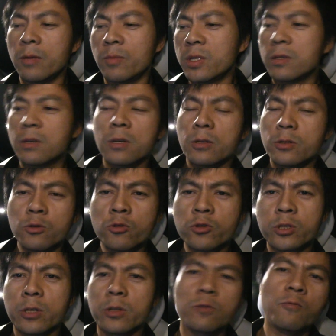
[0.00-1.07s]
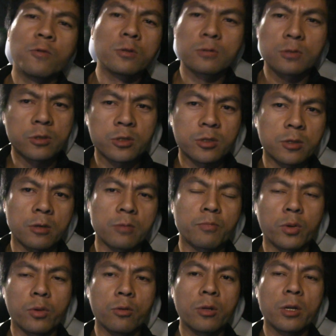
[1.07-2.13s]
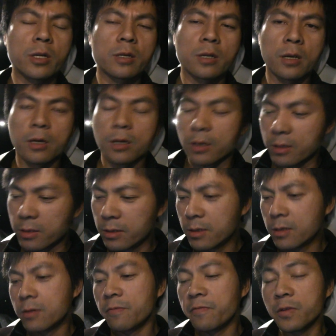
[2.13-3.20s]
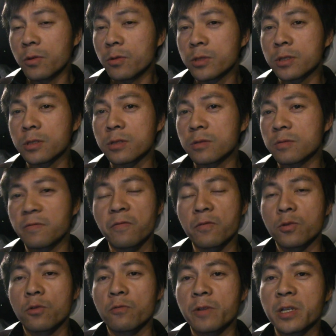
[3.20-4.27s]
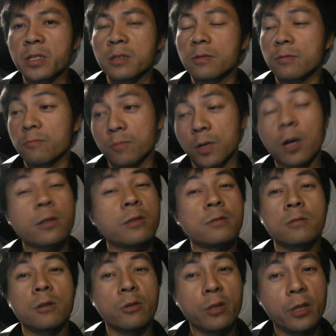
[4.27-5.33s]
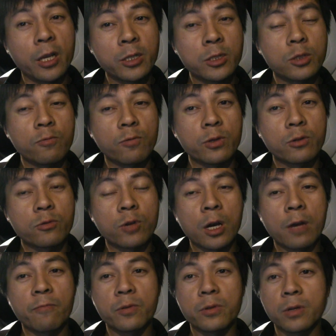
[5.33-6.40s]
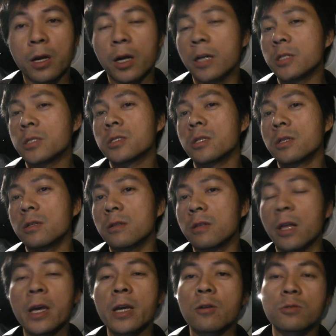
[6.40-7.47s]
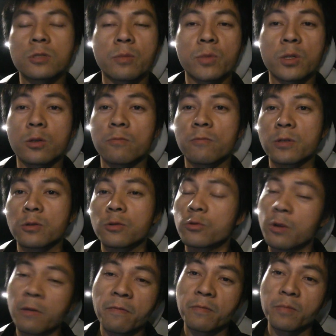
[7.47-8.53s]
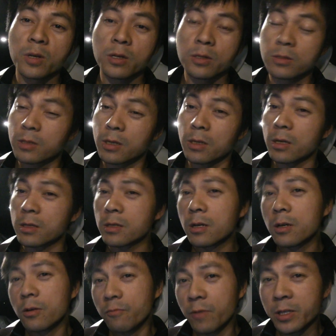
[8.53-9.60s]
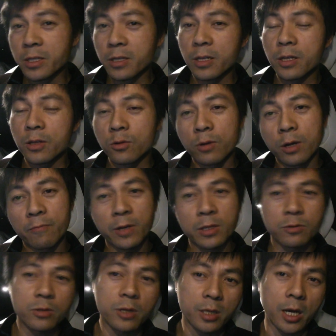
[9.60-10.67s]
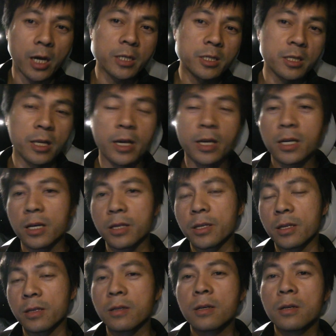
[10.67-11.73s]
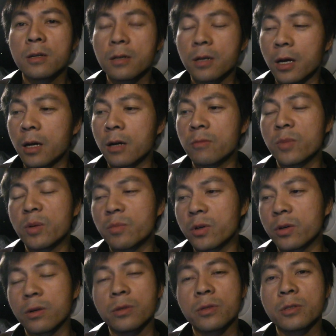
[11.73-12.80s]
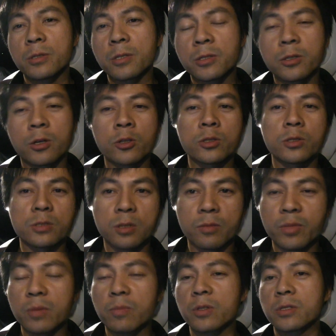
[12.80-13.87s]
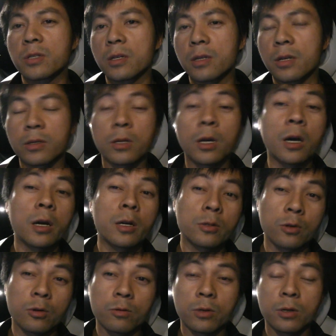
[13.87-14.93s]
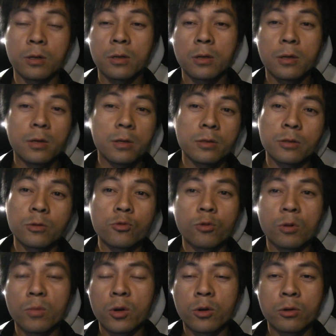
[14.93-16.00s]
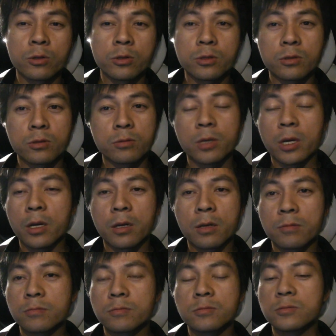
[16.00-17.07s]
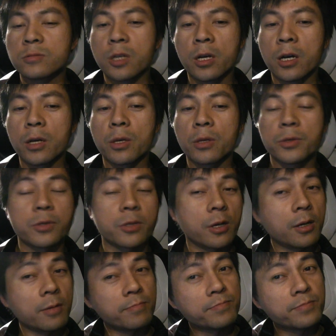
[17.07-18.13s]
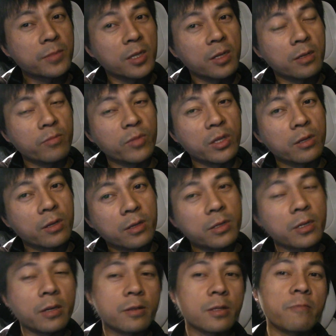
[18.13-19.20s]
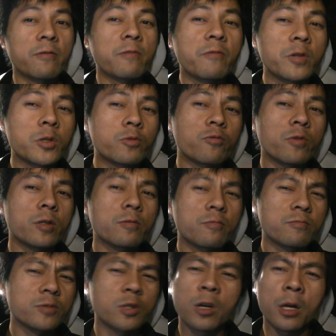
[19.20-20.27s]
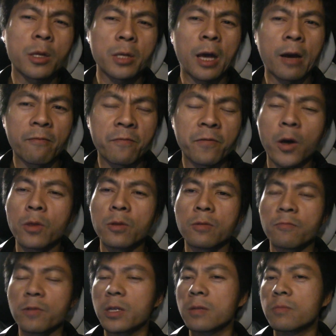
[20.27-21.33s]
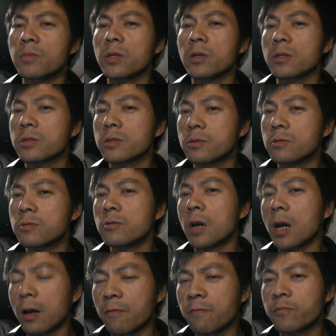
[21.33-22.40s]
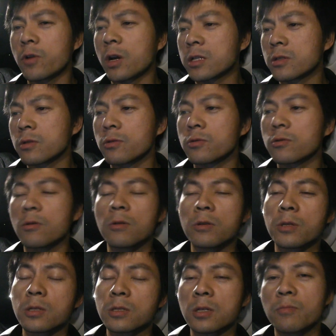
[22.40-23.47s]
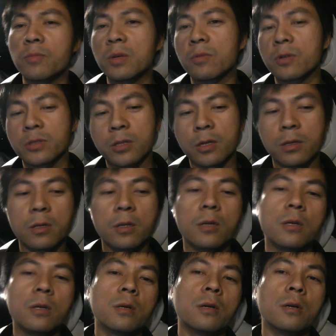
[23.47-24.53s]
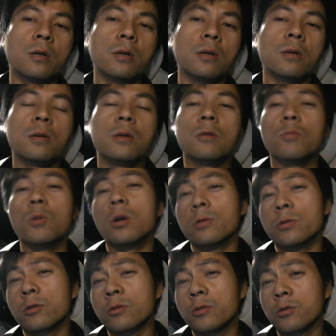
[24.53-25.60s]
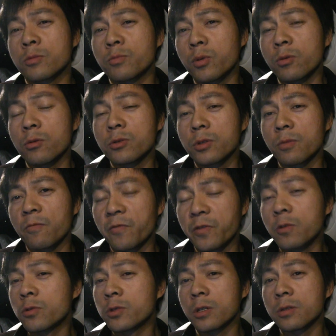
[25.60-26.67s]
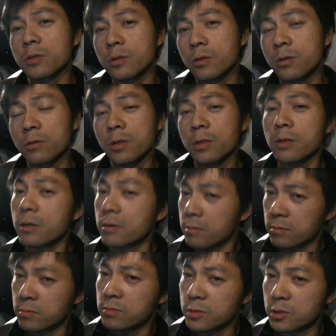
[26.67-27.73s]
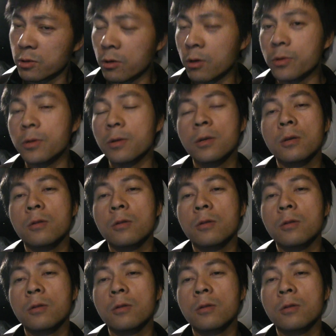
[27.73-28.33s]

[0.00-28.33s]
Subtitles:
I mean, usually you wouldn't just start pulling fuses for no reason, unless you want to drive on an icy lake or something. You want to drift, because that's recently, you know, I went to that icy lake, and then I remember on the discussion some people said that, yeah, you know, the dual motors, they cannot I mean, they will you cannot have fun with it because you have traction control. And then some people said, well, you can just pull some fuses, you know, and then you're good.